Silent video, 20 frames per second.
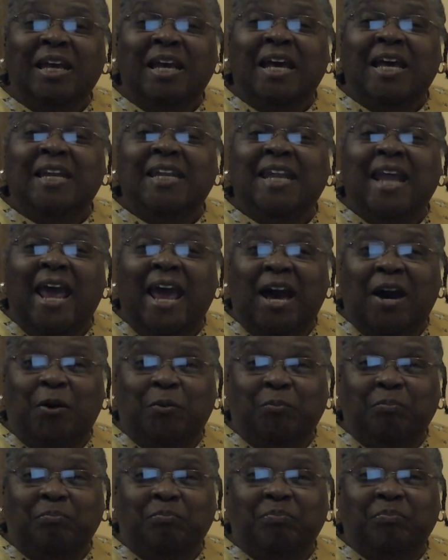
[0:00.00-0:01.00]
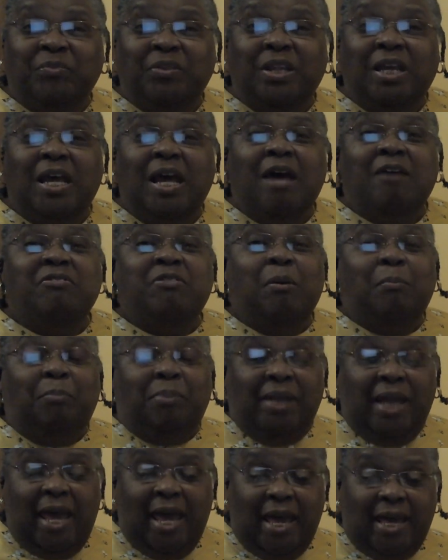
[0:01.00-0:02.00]
Now, the
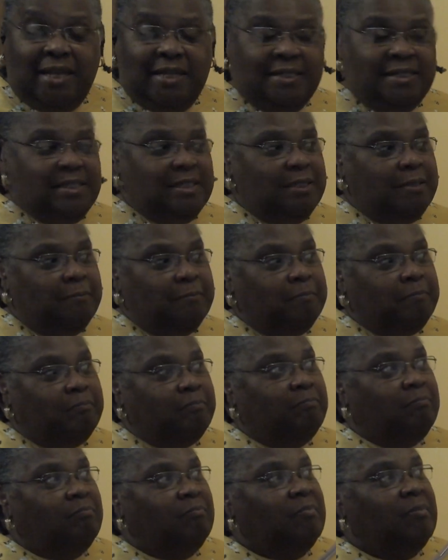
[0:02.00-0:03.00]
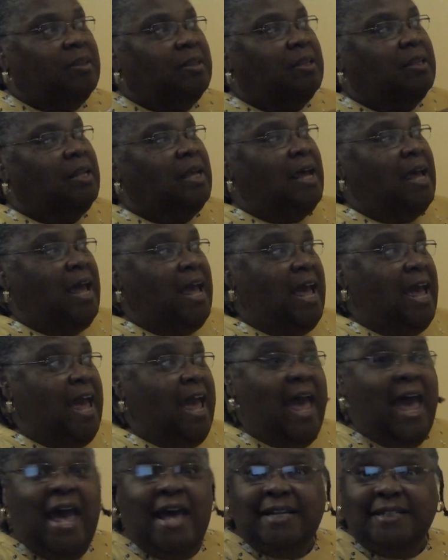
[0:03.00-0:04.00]
blend
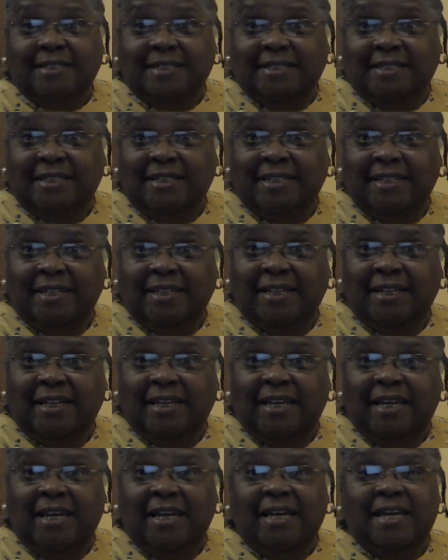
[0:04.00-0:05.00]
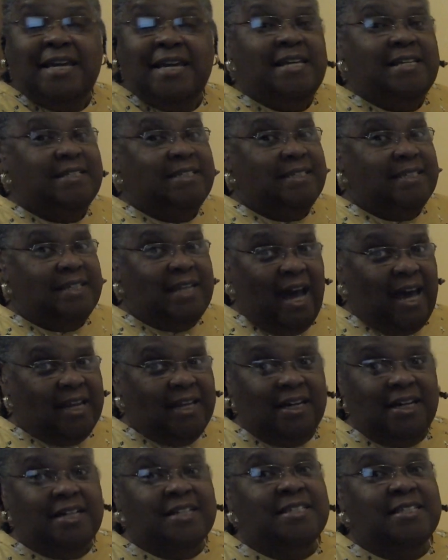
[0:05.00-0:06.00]
et is not
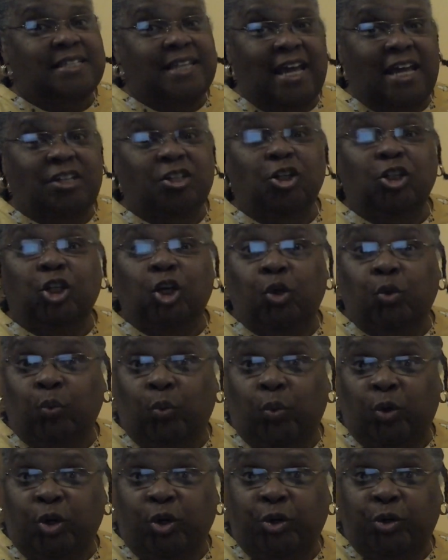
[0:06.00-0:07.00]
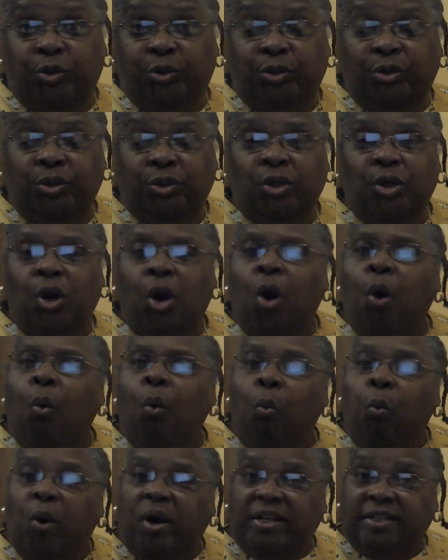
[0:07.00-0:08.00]
a standalone word.
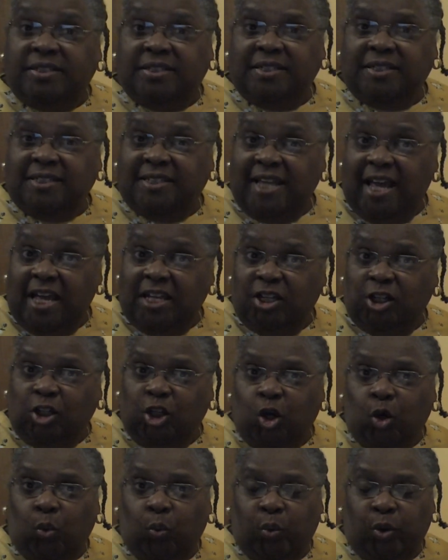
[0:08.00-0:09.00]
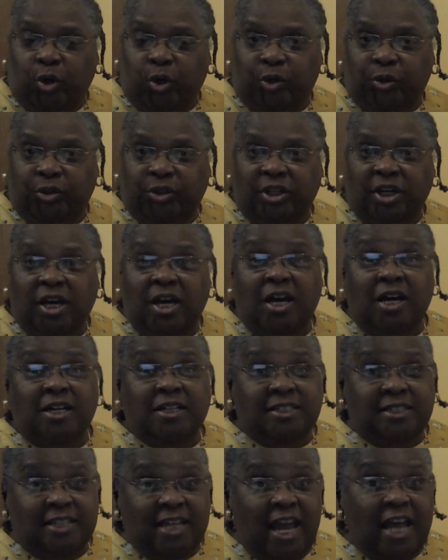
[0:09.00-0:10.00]
What is a standalone word? A
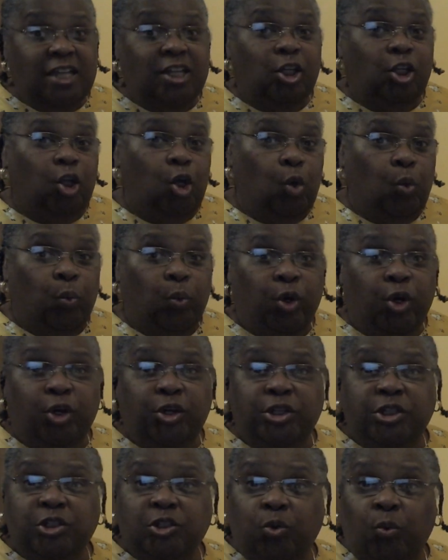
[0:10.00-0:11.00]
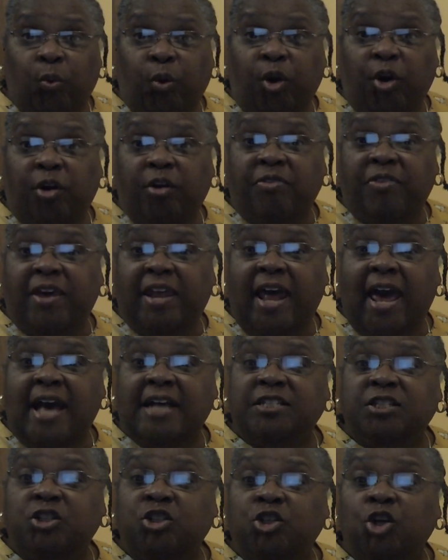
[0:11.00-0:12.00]
standalone word is a word that
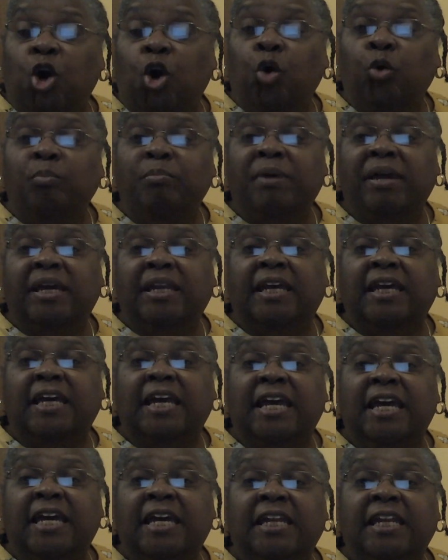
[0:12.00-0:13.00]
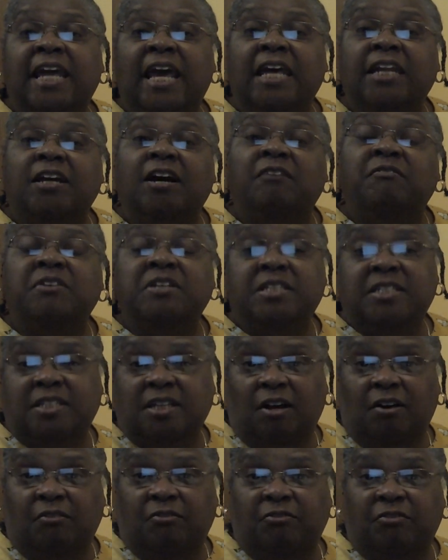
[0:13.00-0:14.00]
has its own meaning in and of
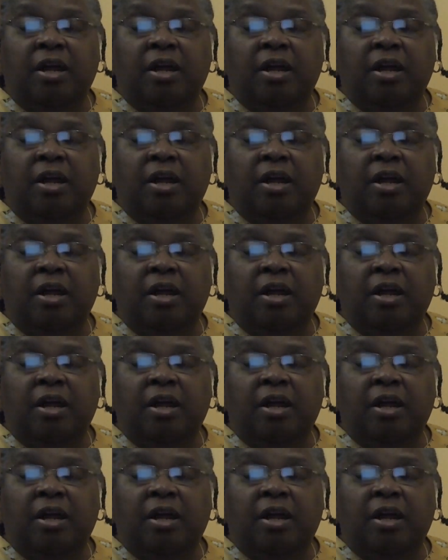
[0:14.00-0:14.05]
itself.